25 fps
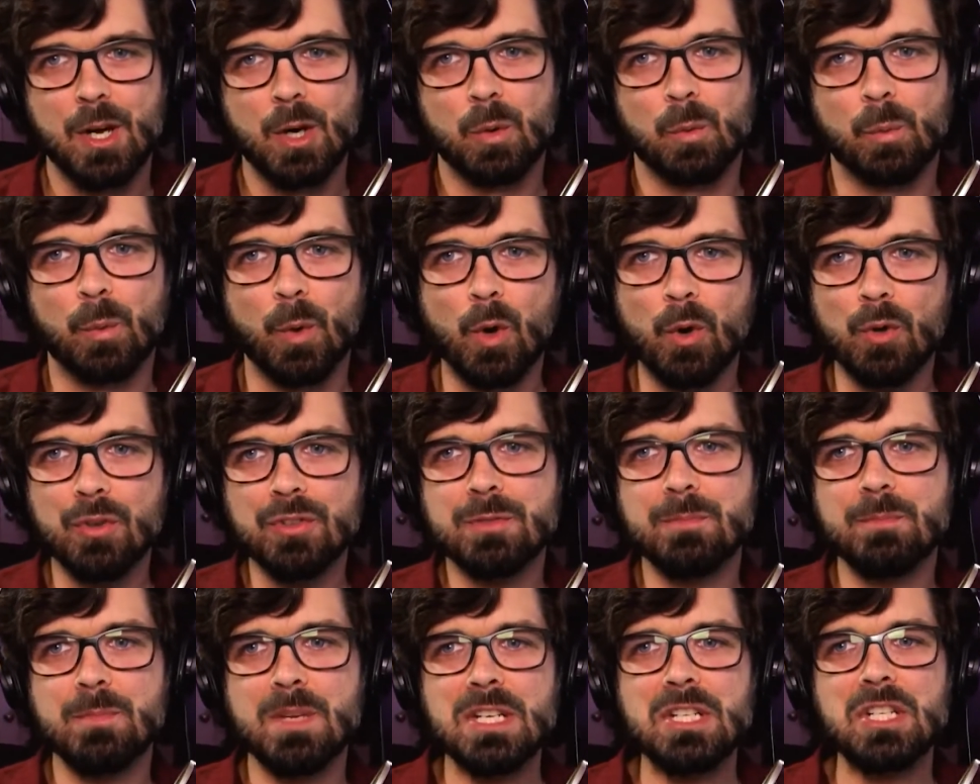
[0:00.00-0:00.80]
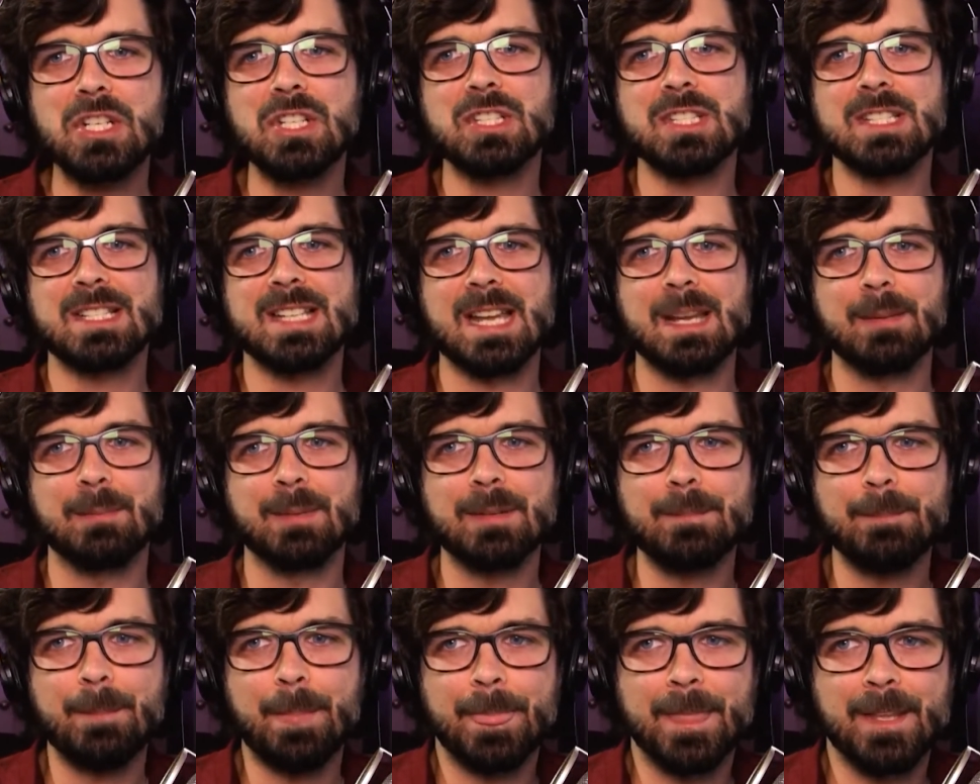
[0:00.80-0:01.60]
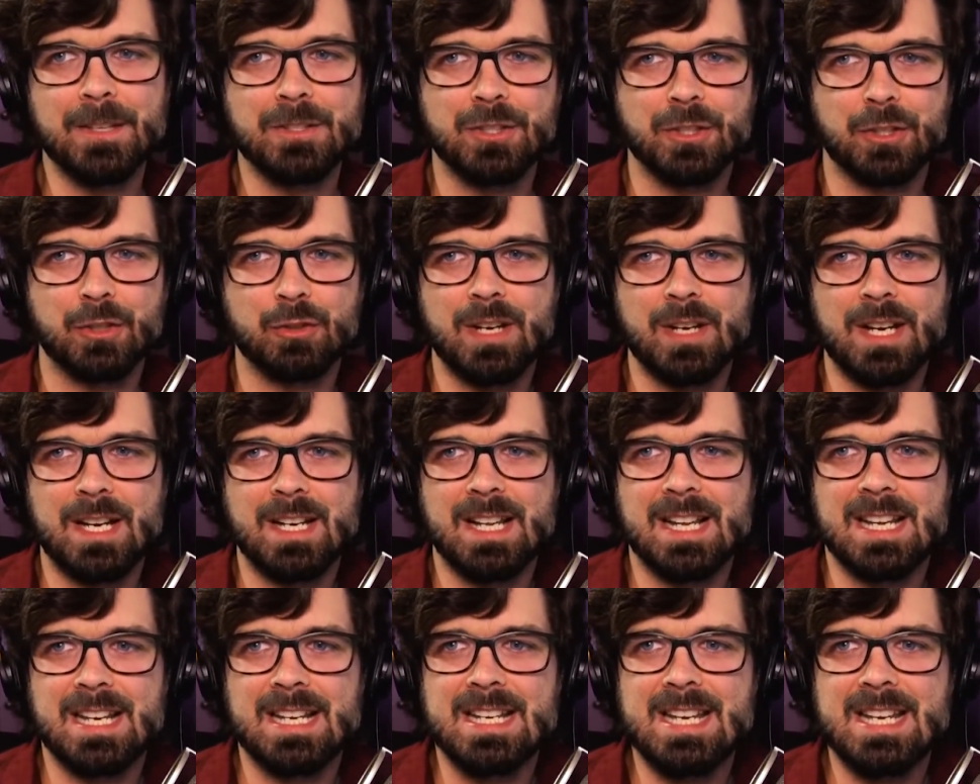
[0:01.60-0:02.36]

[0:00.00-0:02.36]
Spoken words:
Roll's mission statement is to create a